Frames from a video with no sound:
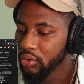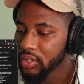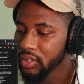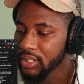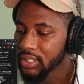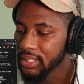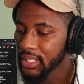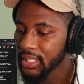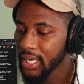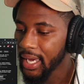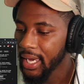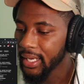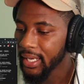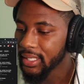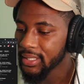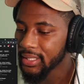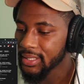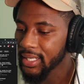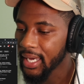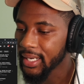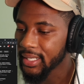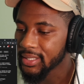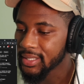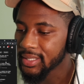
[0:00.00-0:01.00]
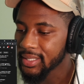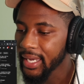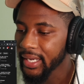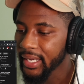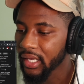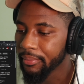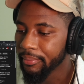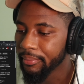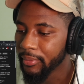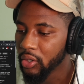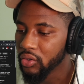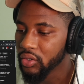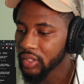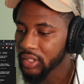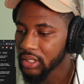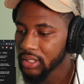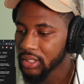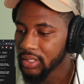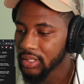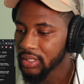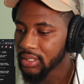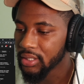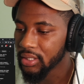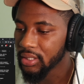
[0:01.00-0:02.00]
It's not. This got the second most,
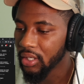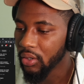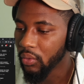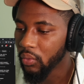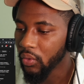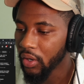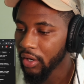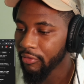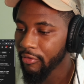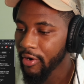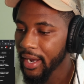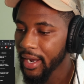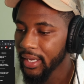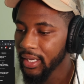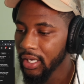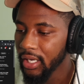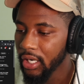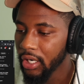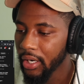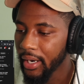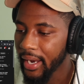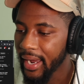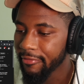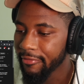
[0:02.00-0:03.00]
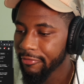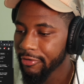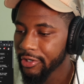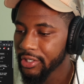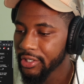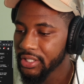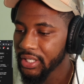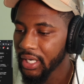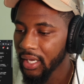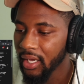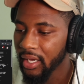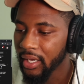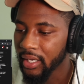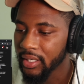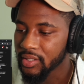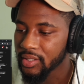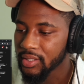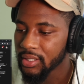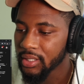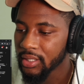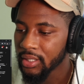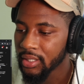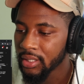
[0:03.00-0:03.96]
because the one right here, Every Chance